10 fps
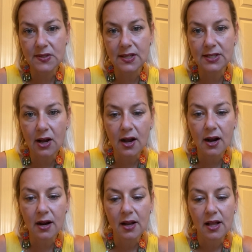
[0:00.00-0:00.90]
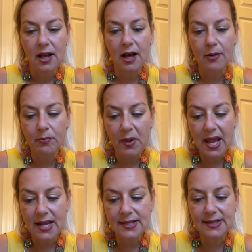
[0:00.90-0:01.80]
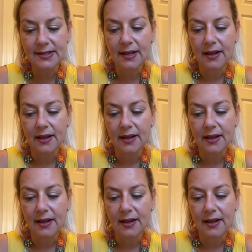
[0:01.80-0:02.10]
guitar, bass,